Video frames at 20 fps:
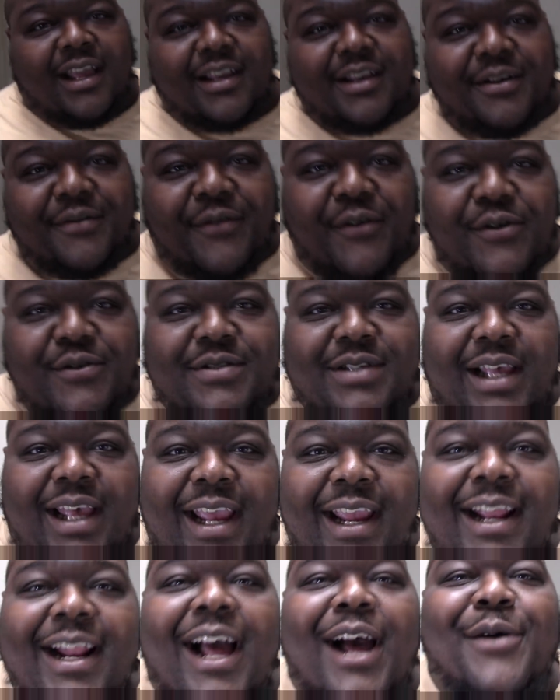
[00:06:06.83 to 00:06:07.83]
hood folks,
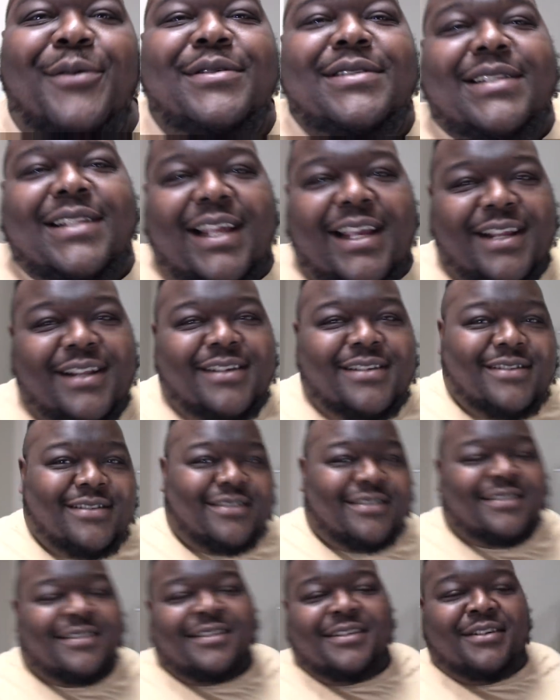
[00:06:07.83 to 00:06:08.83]
eight hours later,
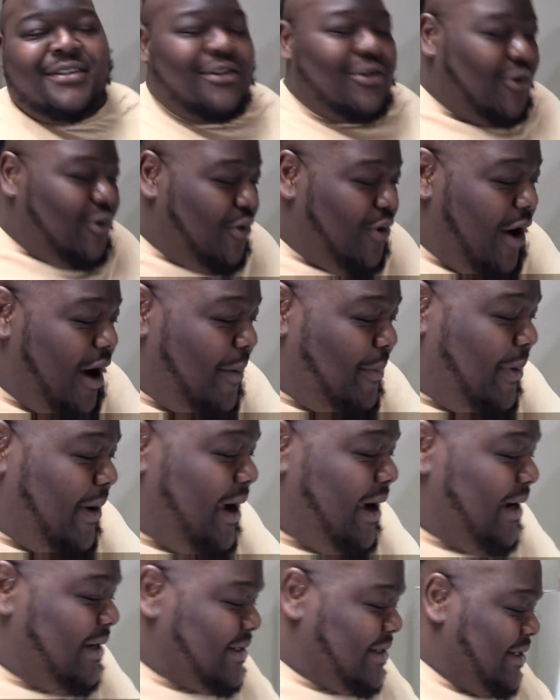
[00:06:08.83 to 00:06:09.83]

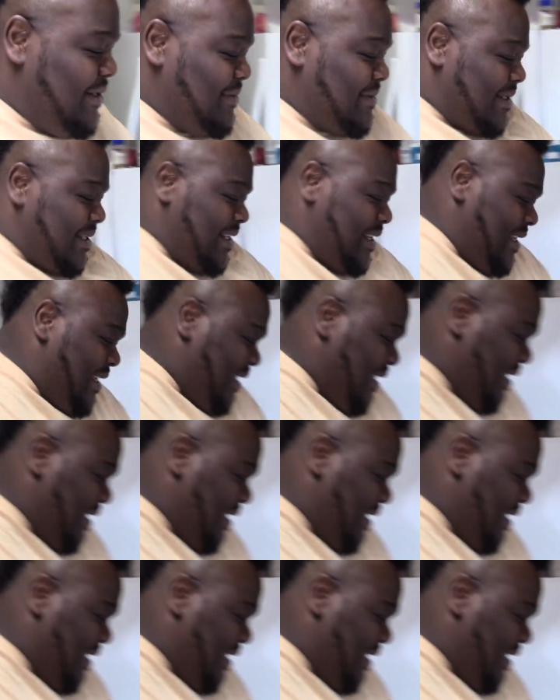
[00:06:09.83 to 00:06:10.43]
Crock-Pot has come to the